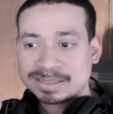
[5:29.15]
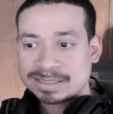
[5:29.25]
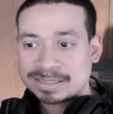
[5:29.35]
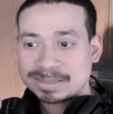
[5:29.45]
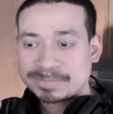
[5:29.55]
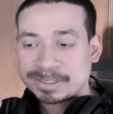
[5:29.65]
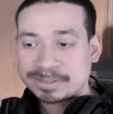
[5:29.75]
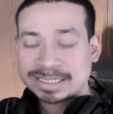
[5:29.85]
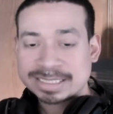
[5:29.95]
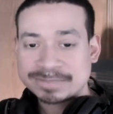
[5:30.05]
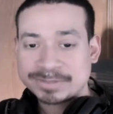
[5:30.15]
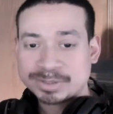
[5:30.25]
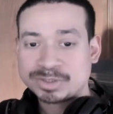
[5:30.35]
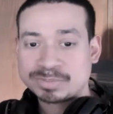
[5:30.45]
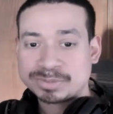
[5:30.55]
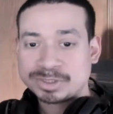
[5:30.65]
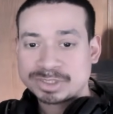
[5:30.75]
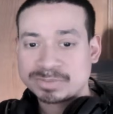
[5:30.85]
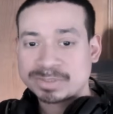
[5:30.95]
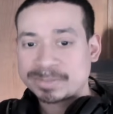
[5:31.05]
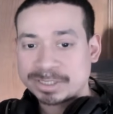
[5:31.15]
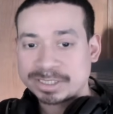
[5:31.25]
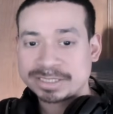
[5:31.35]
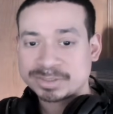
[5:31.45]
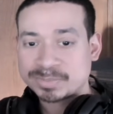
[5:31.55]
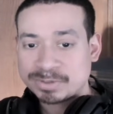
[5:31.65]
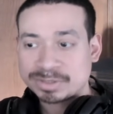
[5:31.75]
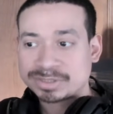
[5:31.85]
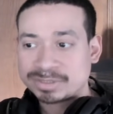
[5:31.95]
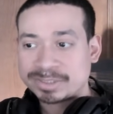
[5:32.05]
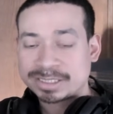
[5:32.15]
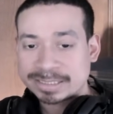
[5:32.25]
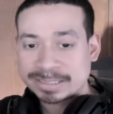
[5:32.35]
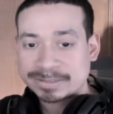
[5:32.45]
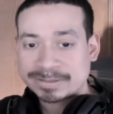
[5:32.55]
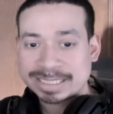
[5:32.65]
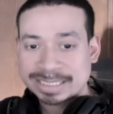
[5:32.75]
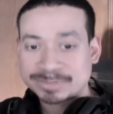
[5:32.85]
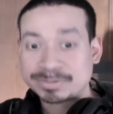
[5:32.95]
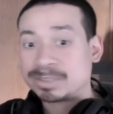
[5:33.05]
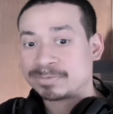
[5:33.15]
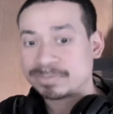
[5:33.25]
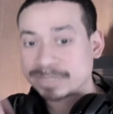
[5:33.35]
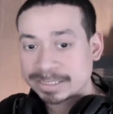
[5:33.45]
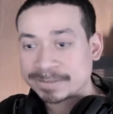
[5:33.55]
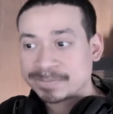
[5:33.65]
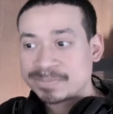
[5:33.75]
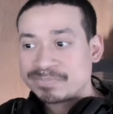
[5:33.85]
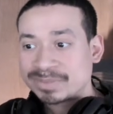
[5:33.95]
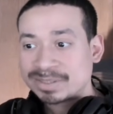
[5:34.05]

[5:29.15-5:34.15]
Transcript: Uh, apparently they have YouTube YouTube community support, so I went in there. I asked for help from there.